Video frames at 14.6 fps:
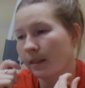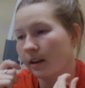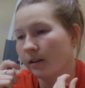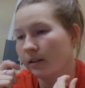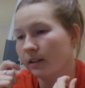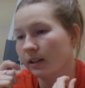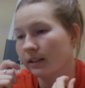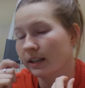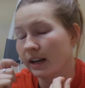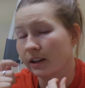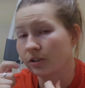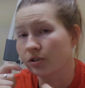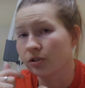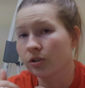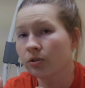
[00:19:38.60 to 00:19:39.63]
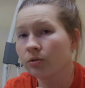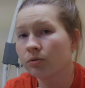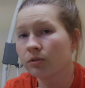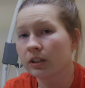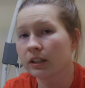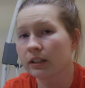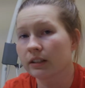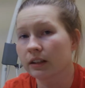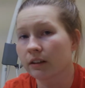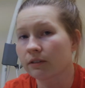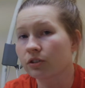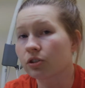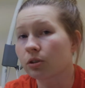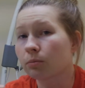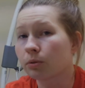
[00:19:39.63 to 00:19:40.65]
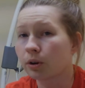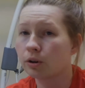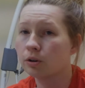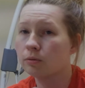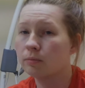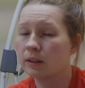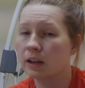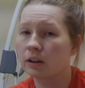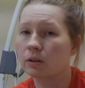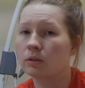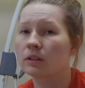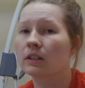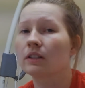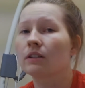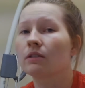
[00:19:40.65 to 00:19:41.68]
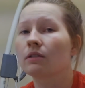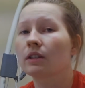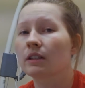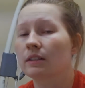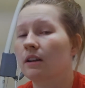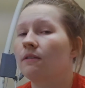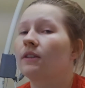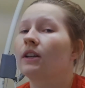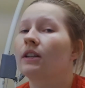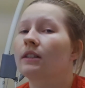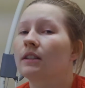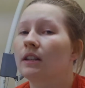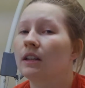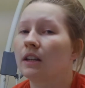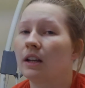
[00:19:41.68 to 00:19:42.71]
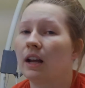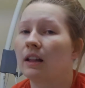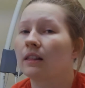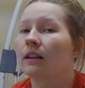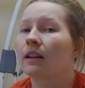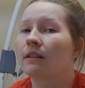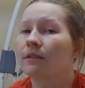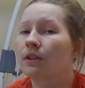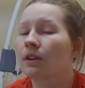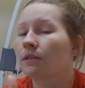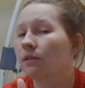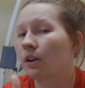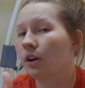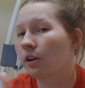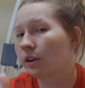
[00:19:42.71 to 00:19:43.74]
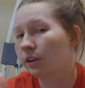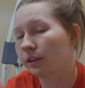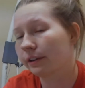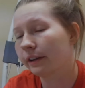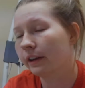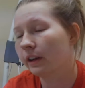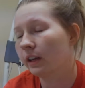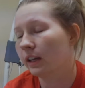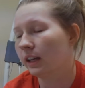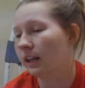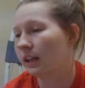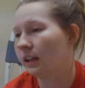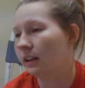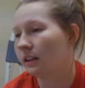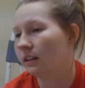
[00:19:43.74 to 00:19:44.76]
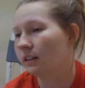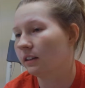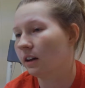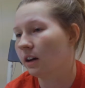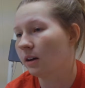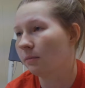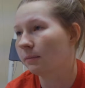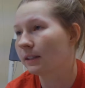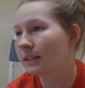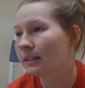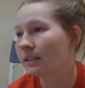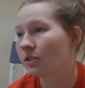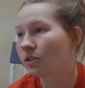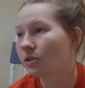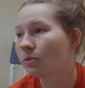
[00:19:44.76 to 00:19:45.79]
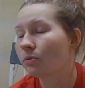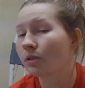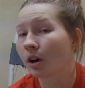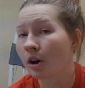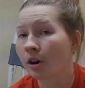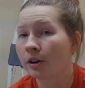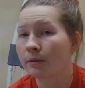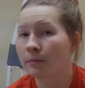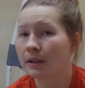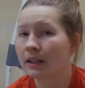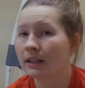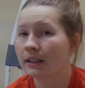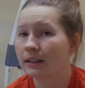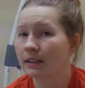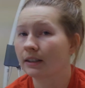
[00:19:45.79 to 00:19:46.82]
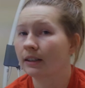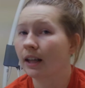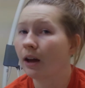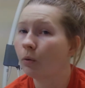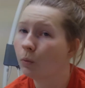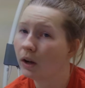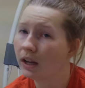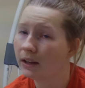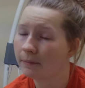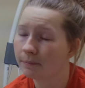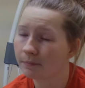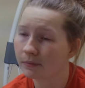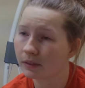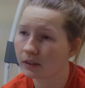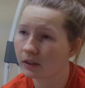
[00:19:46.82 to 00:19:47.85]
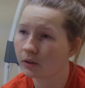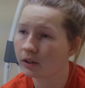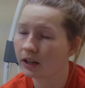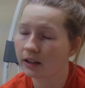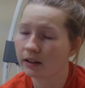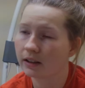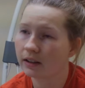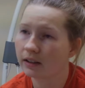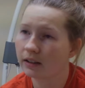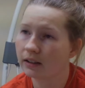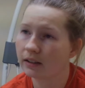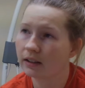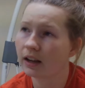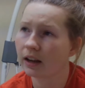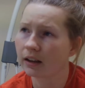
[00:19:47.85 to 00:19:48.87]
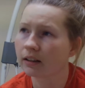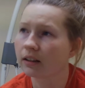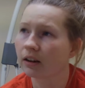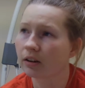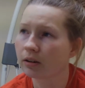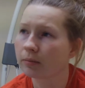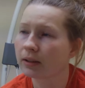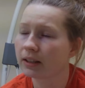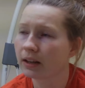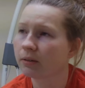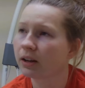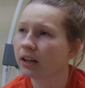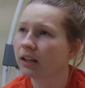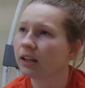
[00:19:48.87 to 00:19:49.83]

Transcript: attached to the esophageal probe that goes into the esophagus and at the level of the heart, and listen to the heartbeat that way, or not, yeah, the heartbeat that way,